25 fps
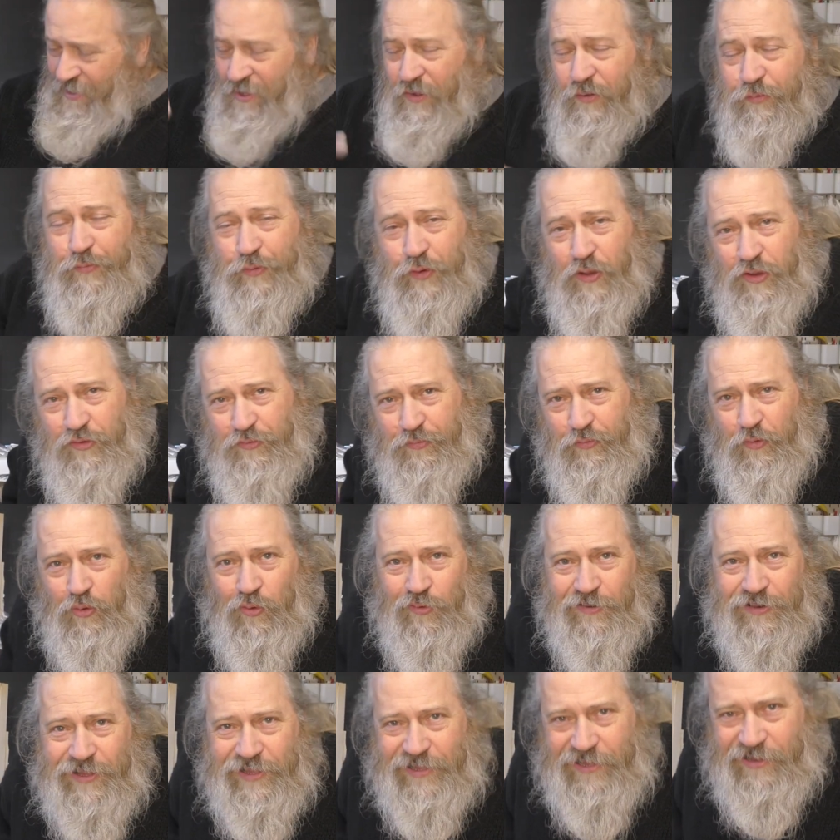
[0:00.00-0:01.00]
first
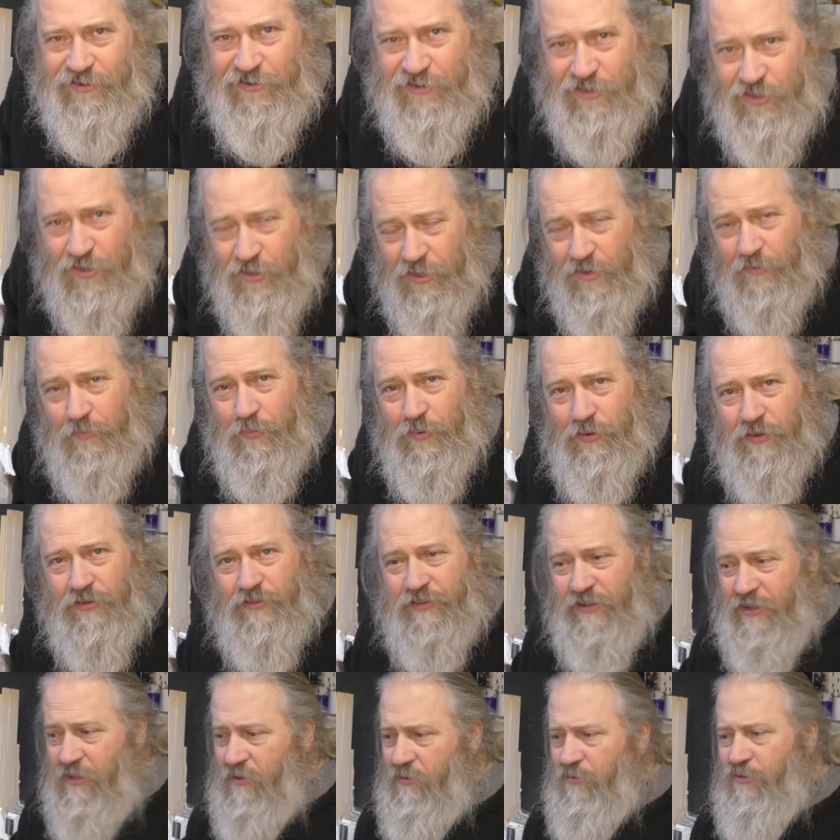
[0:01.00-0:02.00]
floor layout kind of
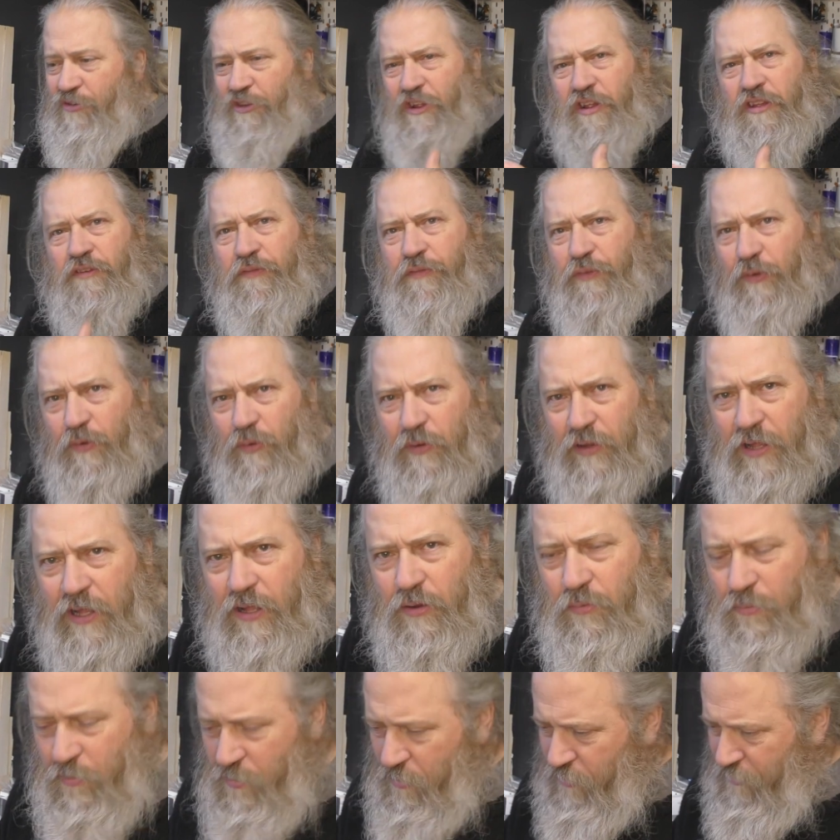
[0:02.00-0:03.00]
worked out, second floor
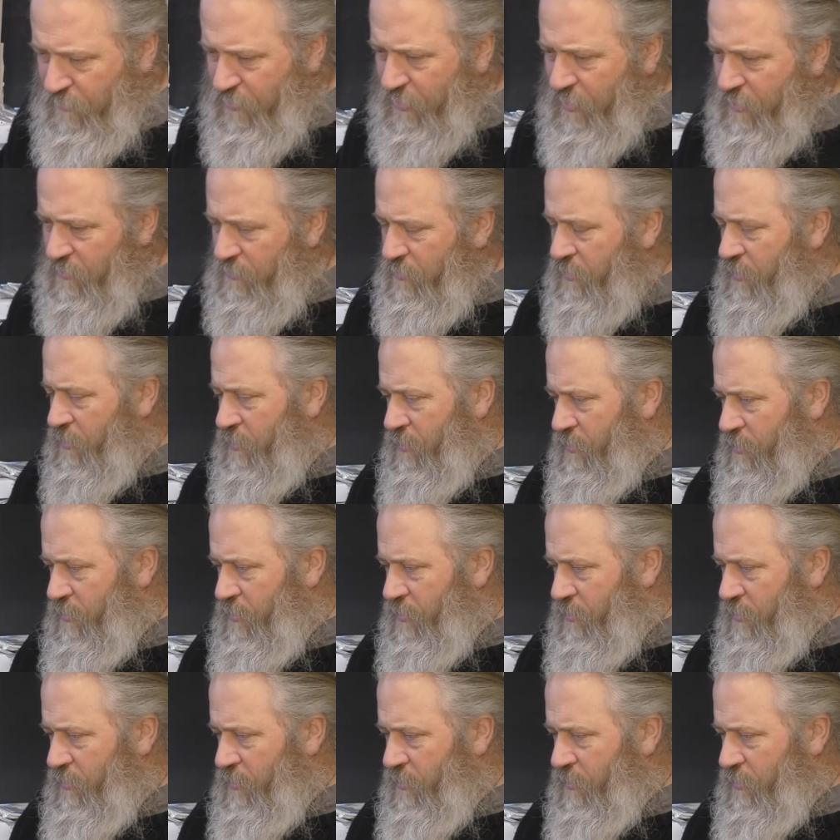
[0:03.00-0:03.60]
layout worked out.